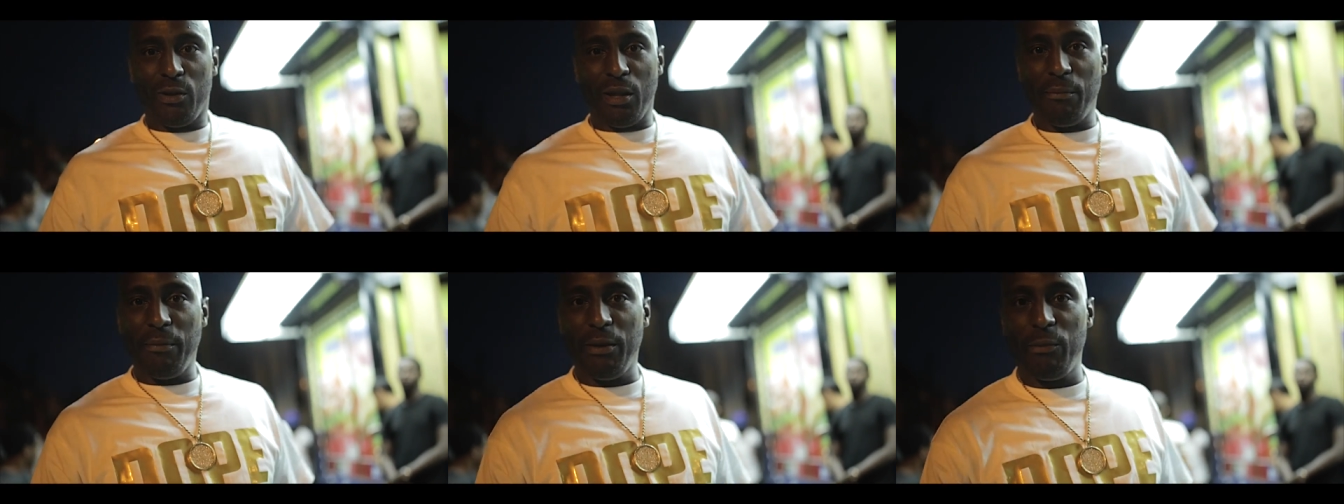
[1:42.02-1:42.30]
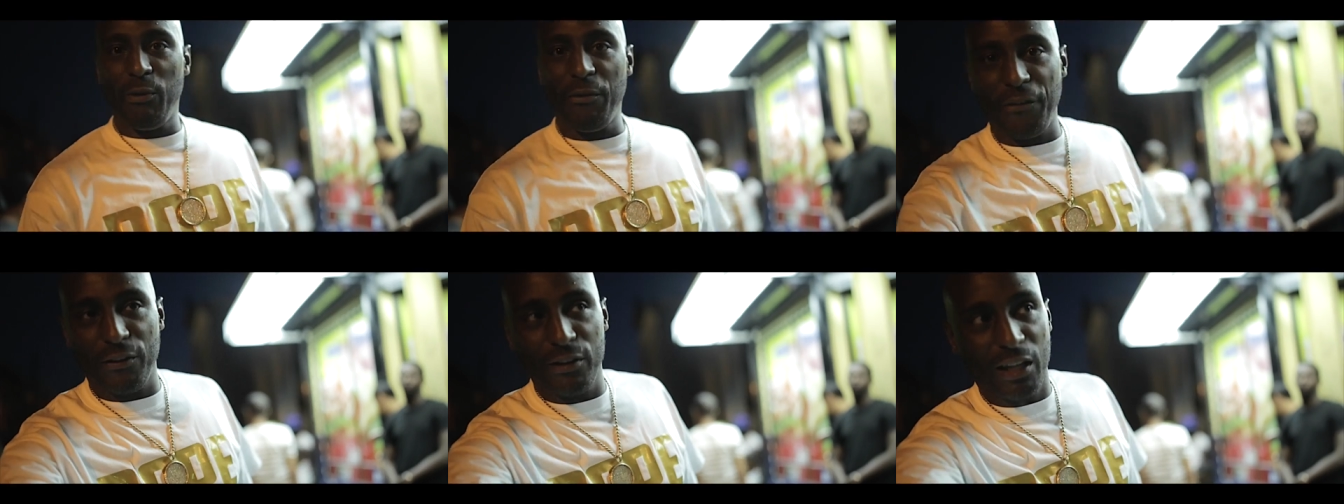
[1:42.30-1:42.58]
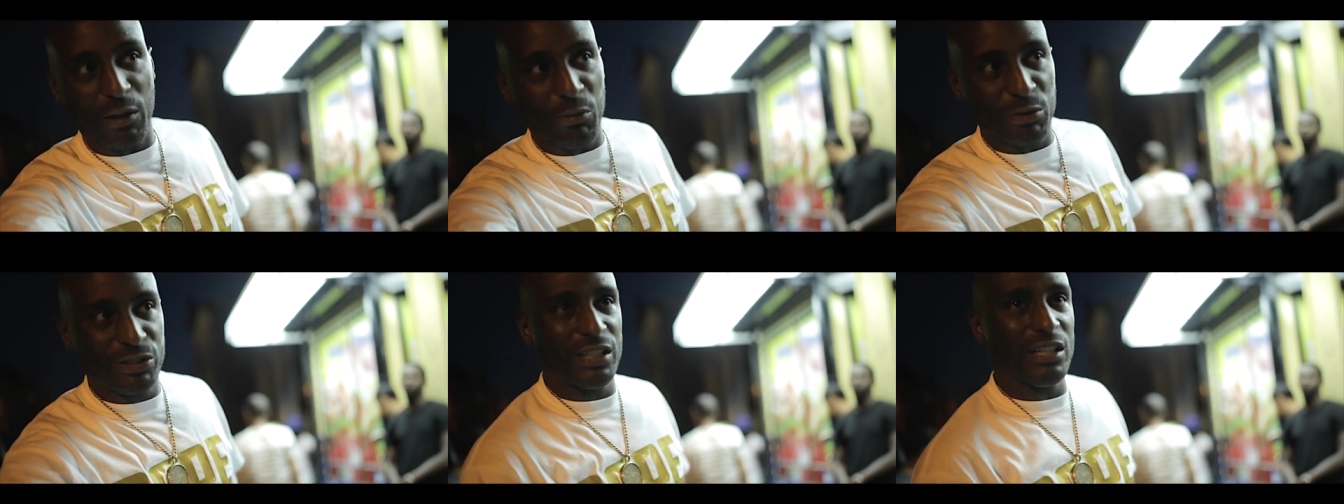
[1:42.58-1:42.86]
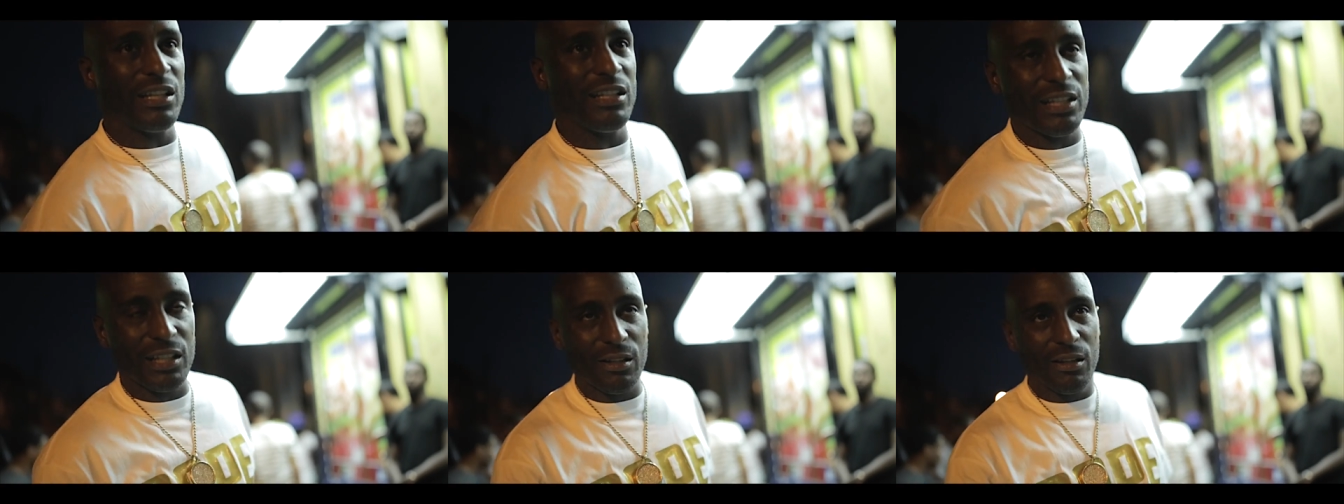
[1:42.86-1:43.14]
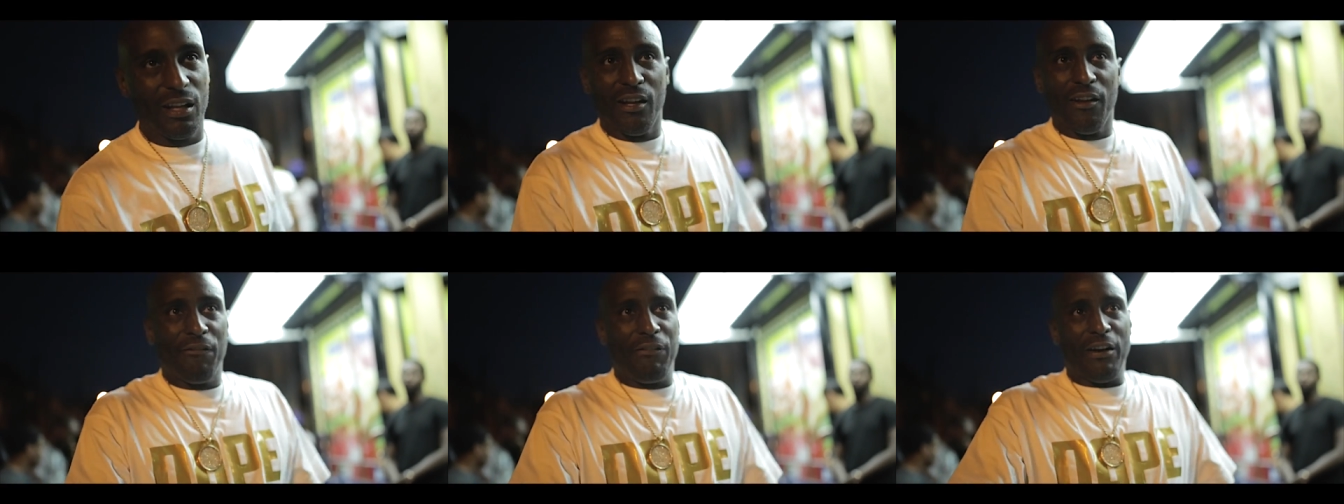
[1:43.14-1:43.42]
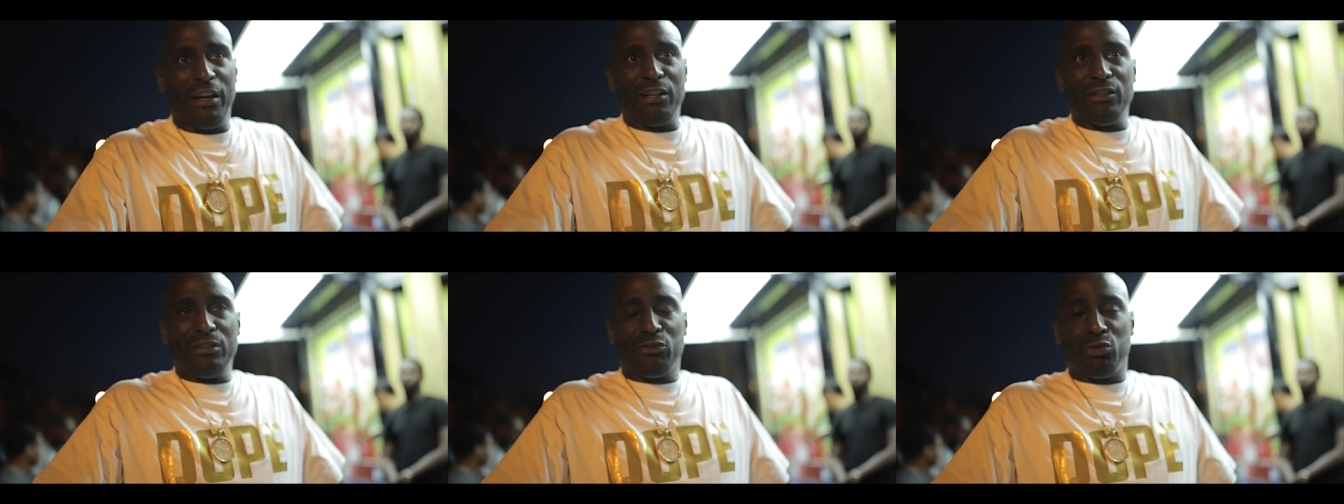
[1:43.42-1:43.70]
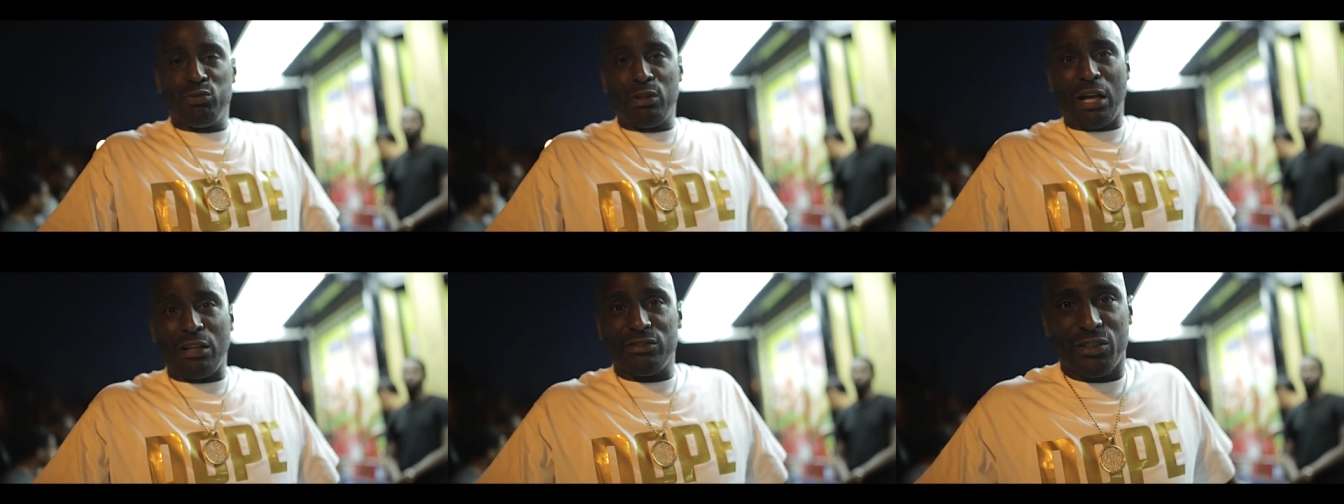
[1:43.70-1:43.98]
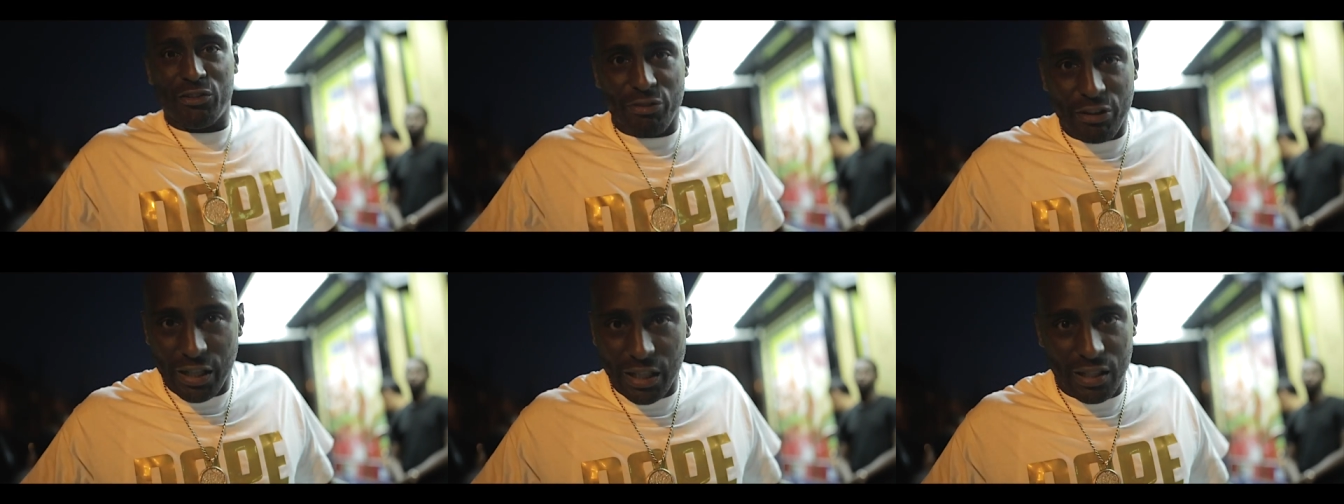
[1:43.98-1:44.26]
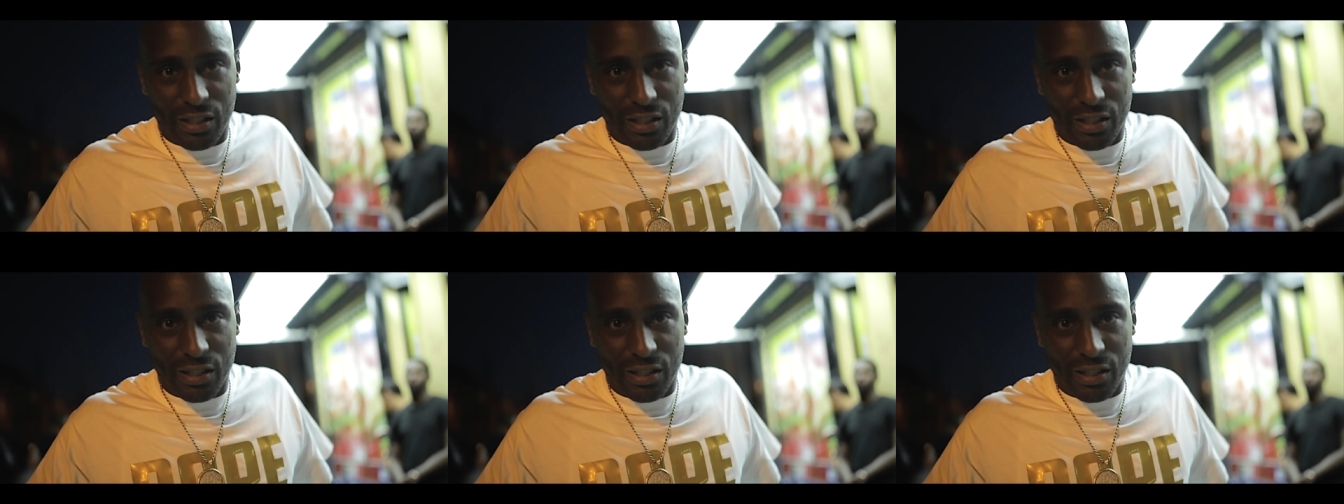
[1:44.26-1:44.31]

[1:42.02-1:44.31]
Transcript: I mean, we felt like we still in it, 2003.